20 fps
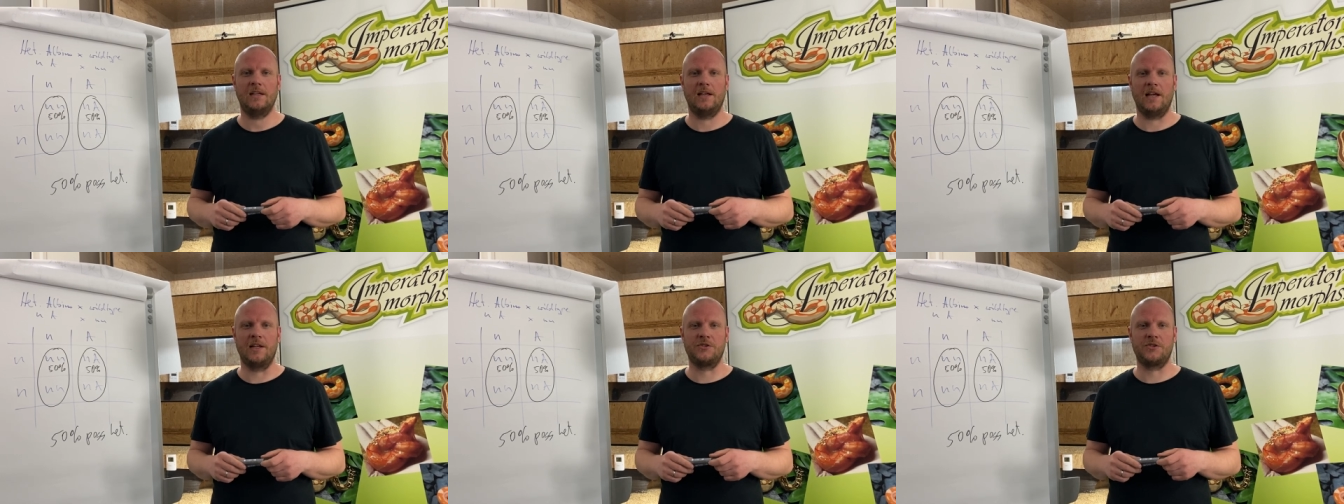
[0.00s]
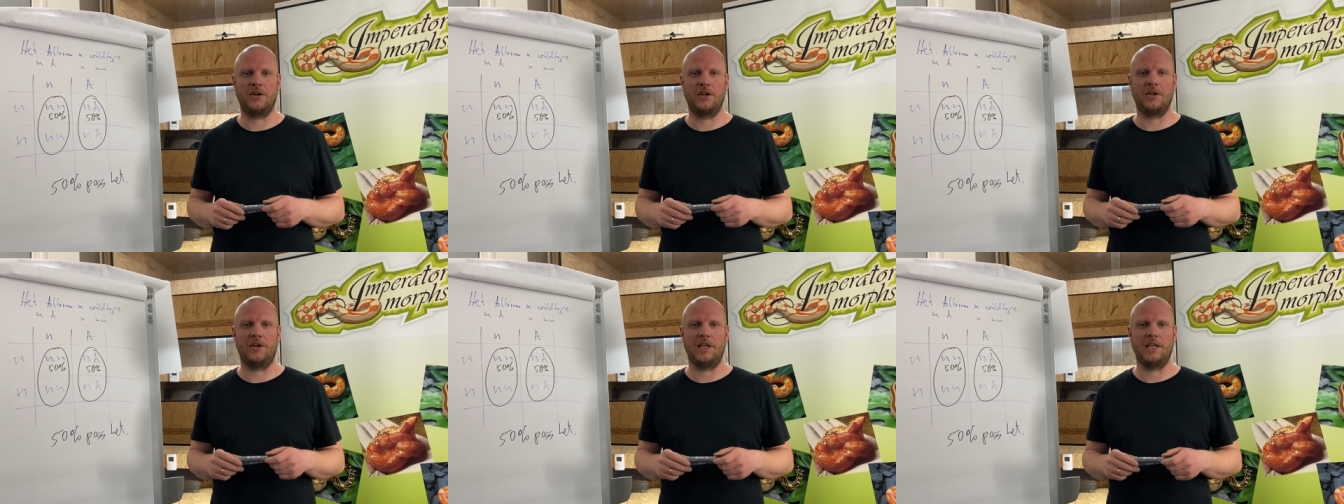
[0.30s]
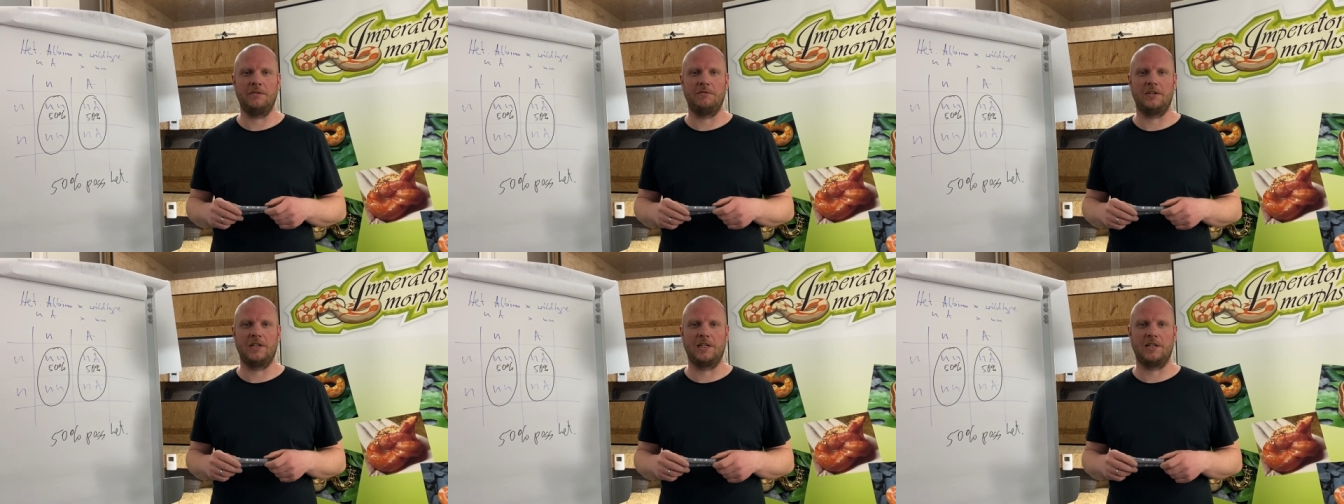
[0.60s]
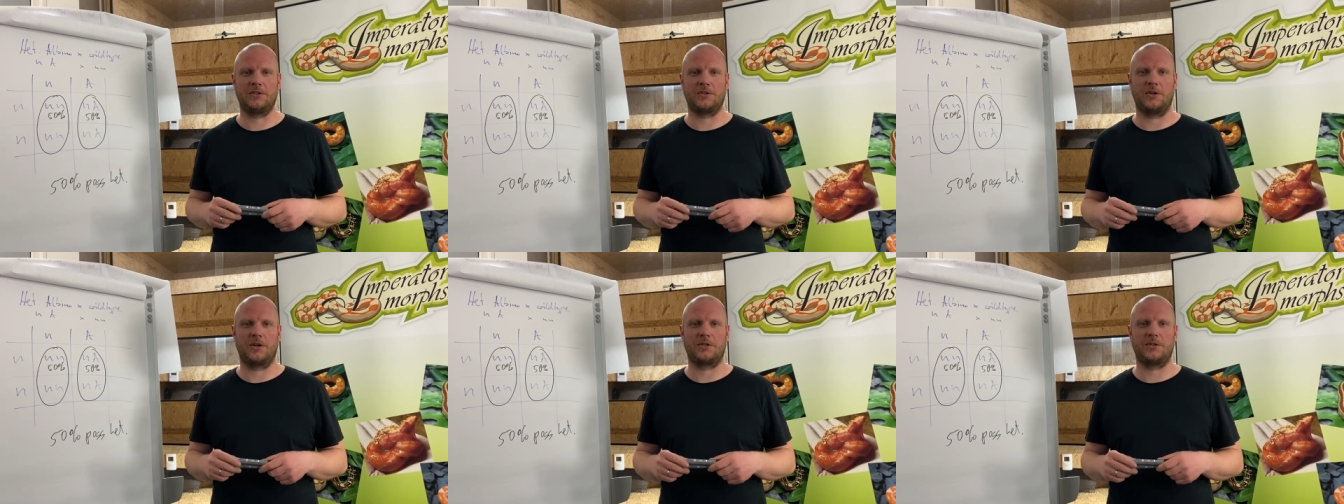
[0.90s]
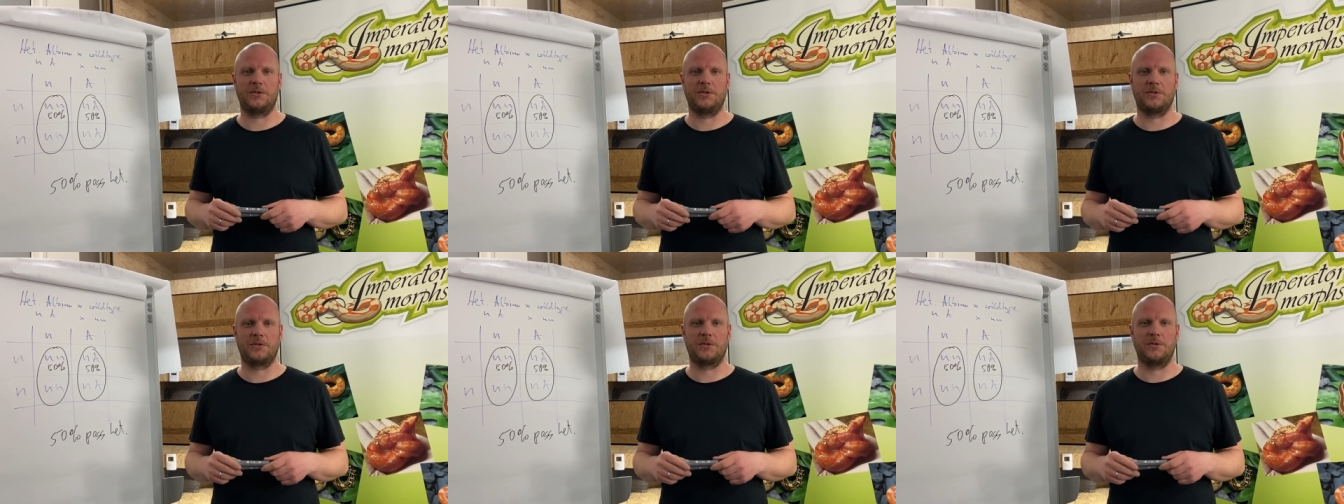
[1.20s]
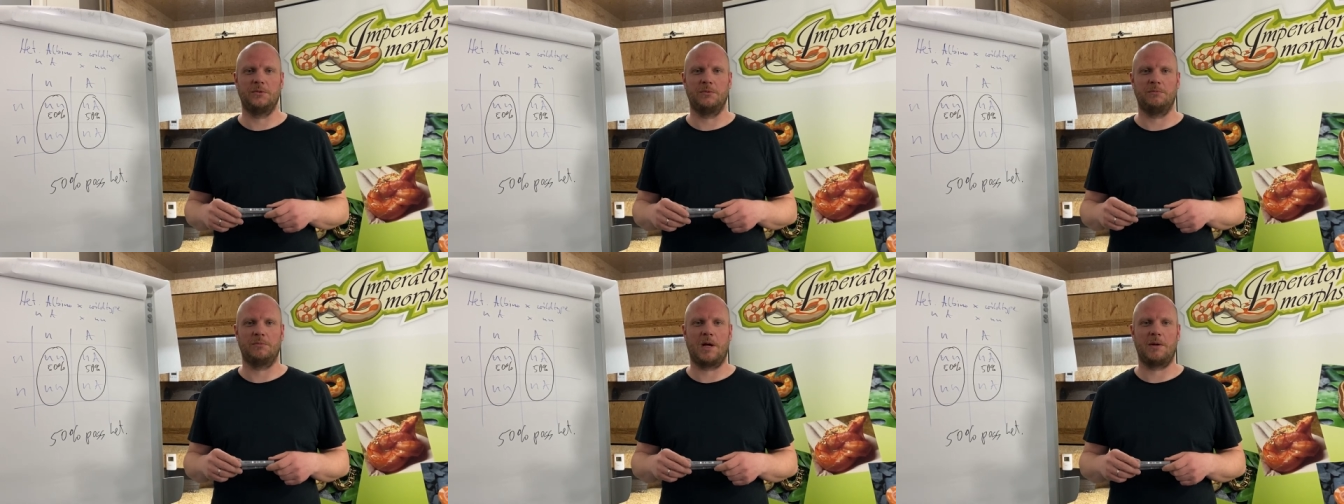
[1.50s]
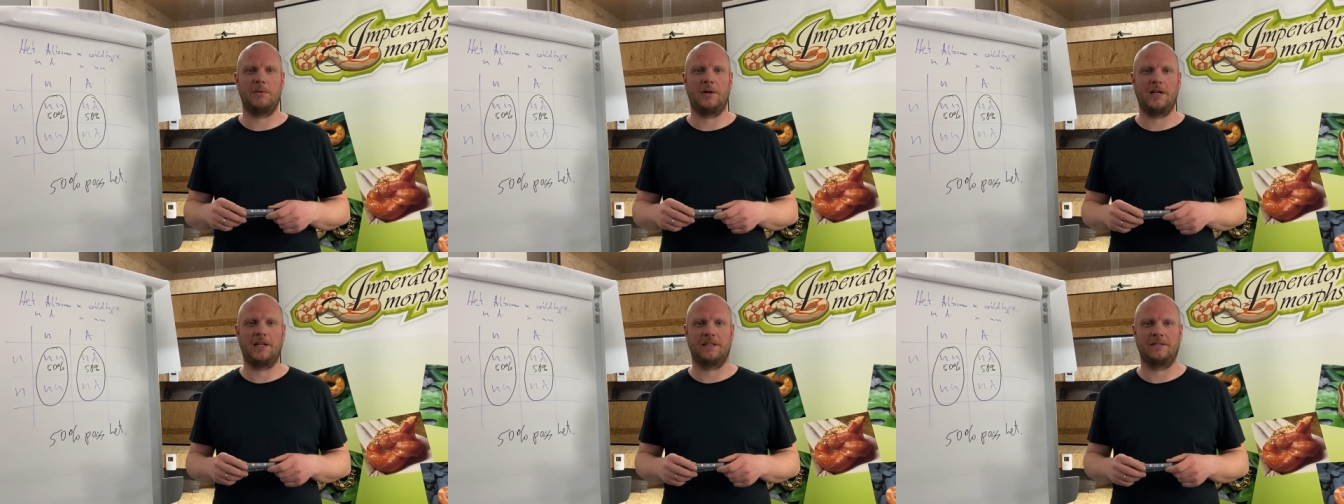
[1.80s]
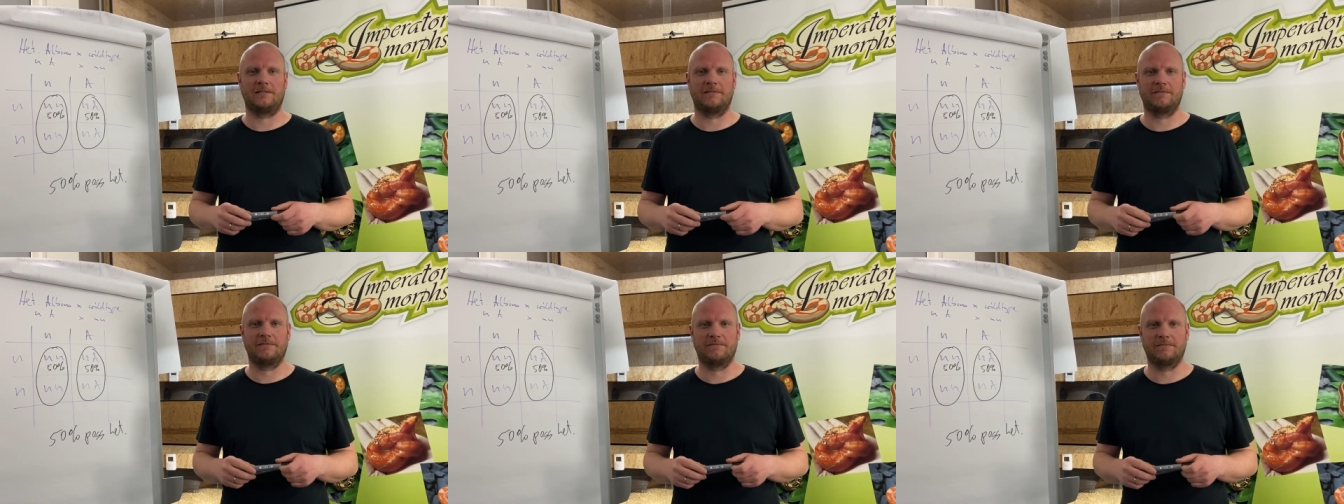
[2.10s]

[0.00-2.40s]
enjoy your evening talk to you soon bye bye